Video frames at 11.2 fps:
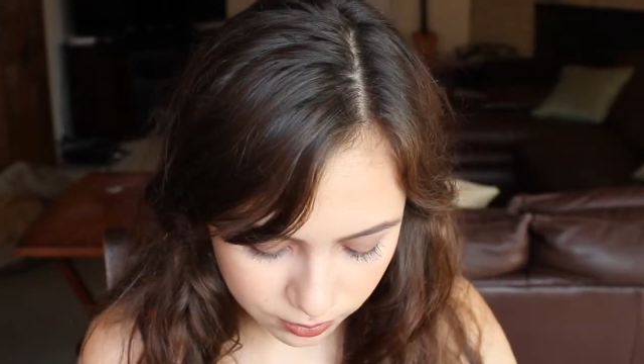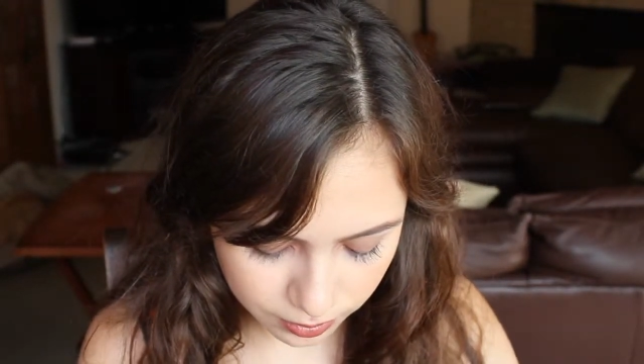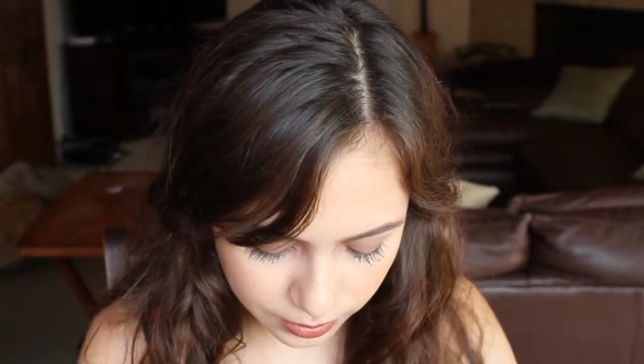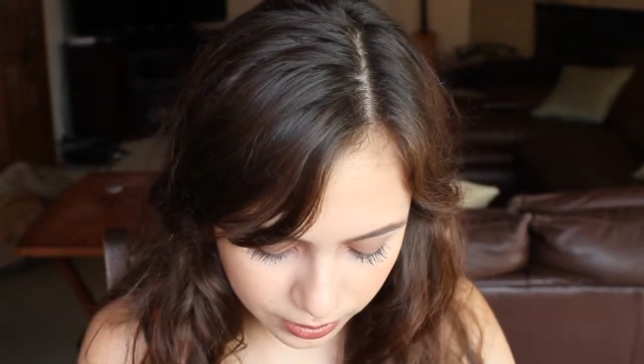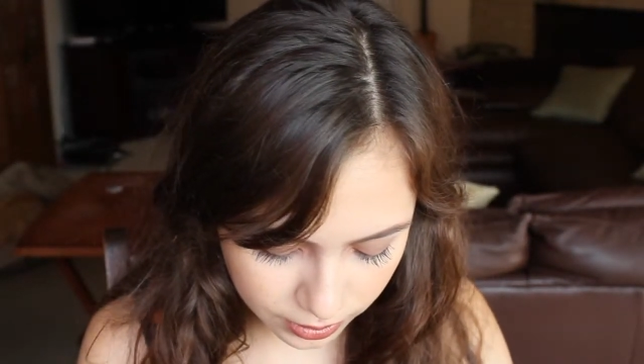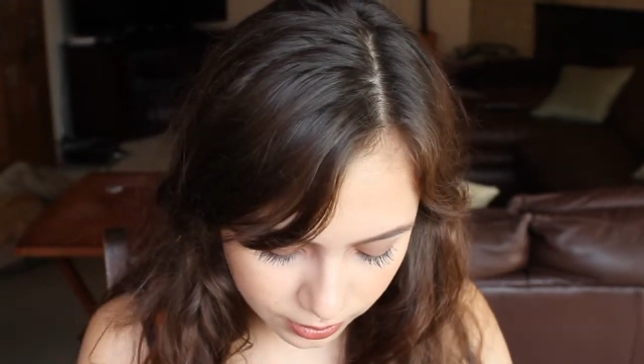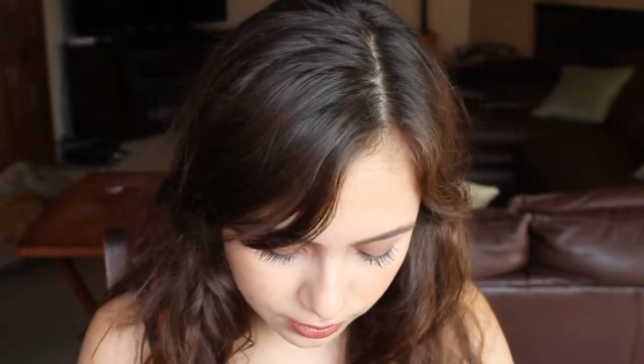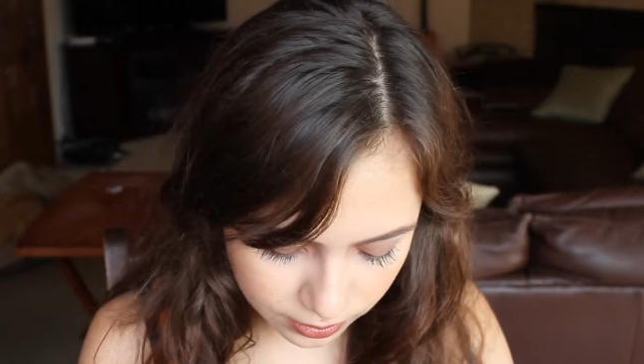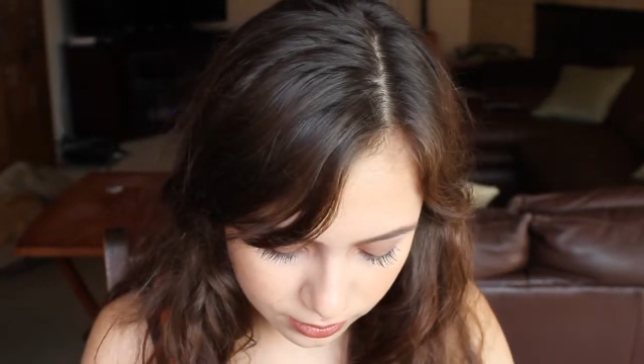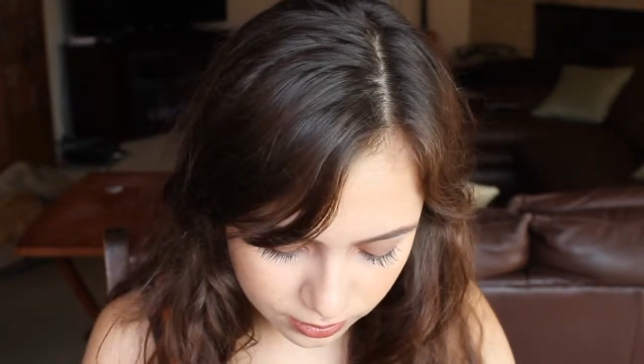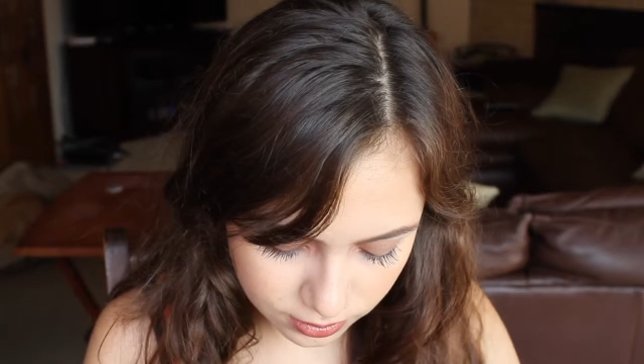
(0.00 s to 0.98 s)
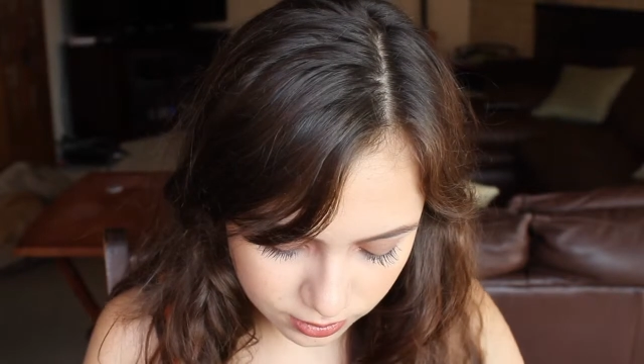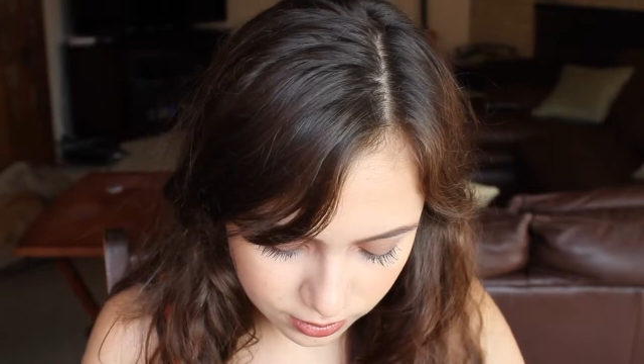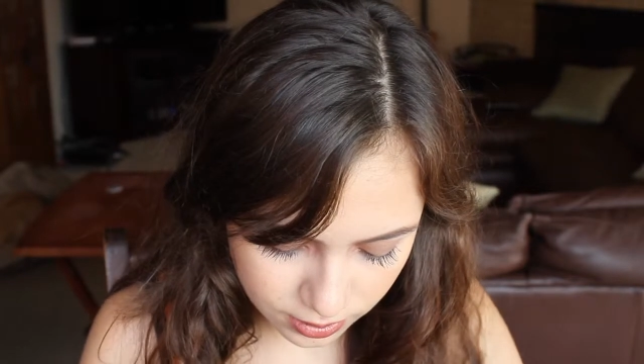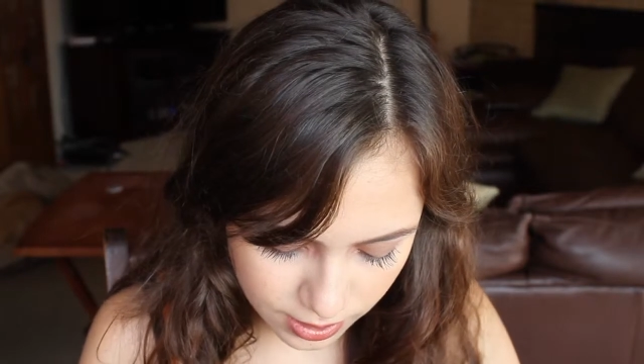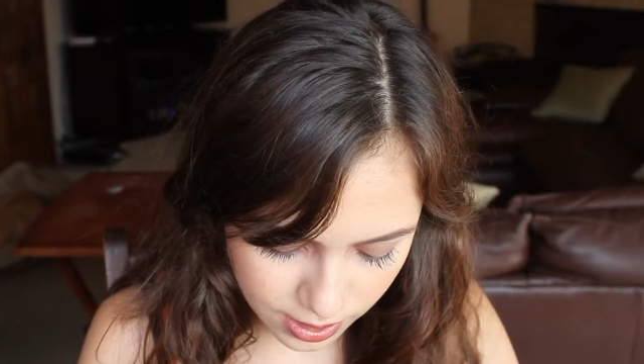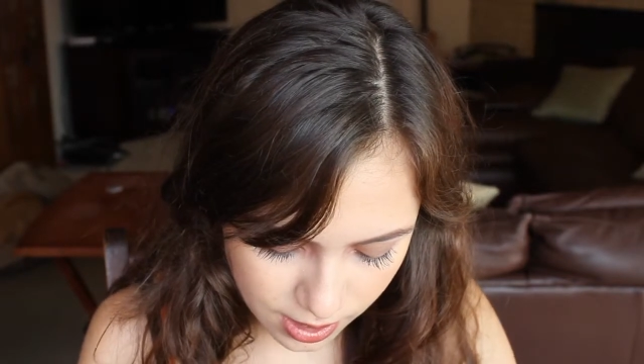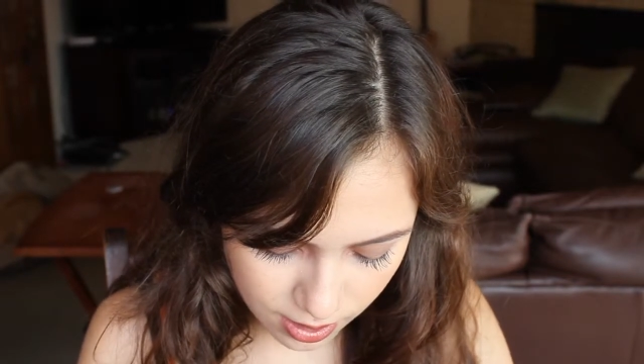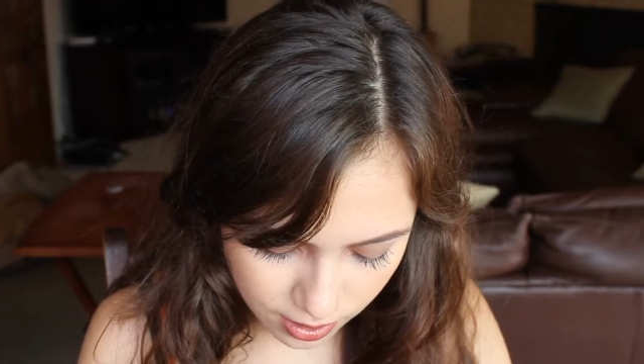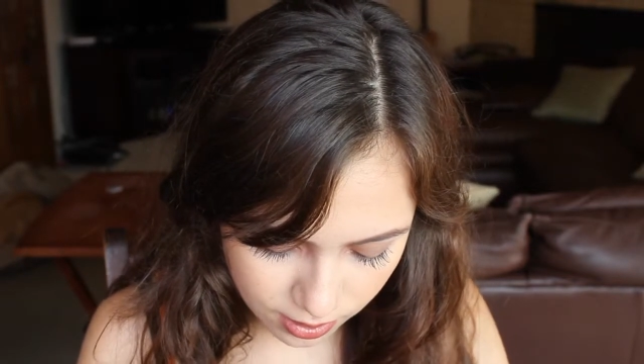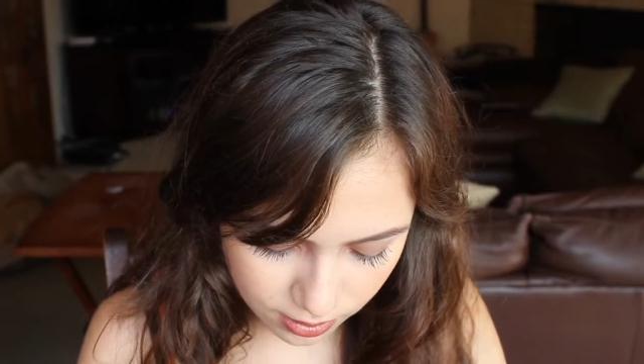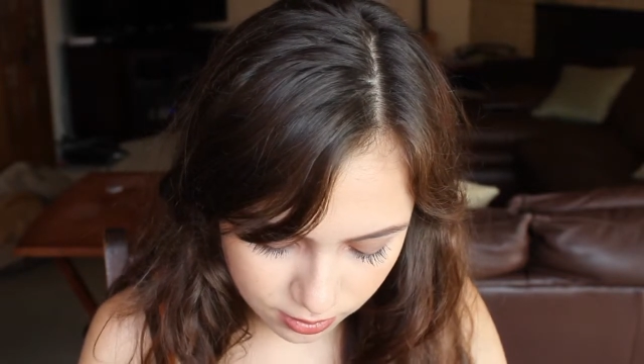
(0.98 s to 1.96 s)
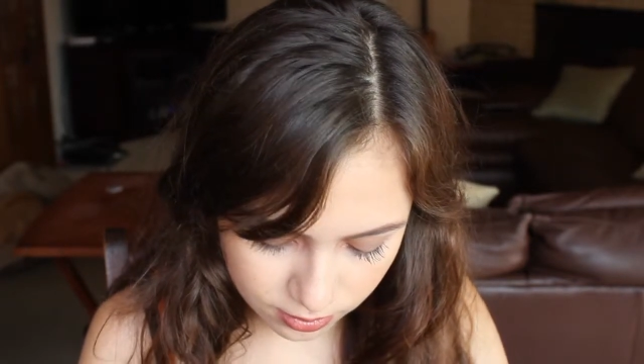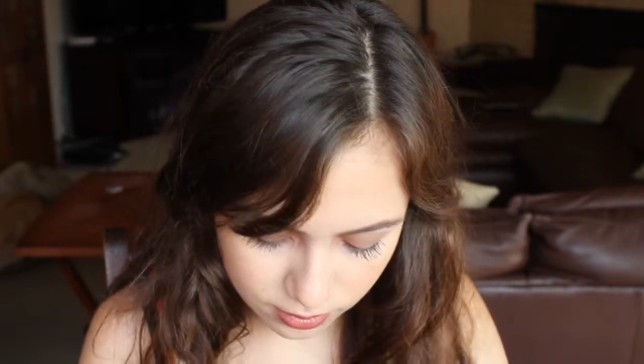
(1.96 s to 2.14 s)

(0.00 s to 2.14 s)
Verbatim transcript: But yeah,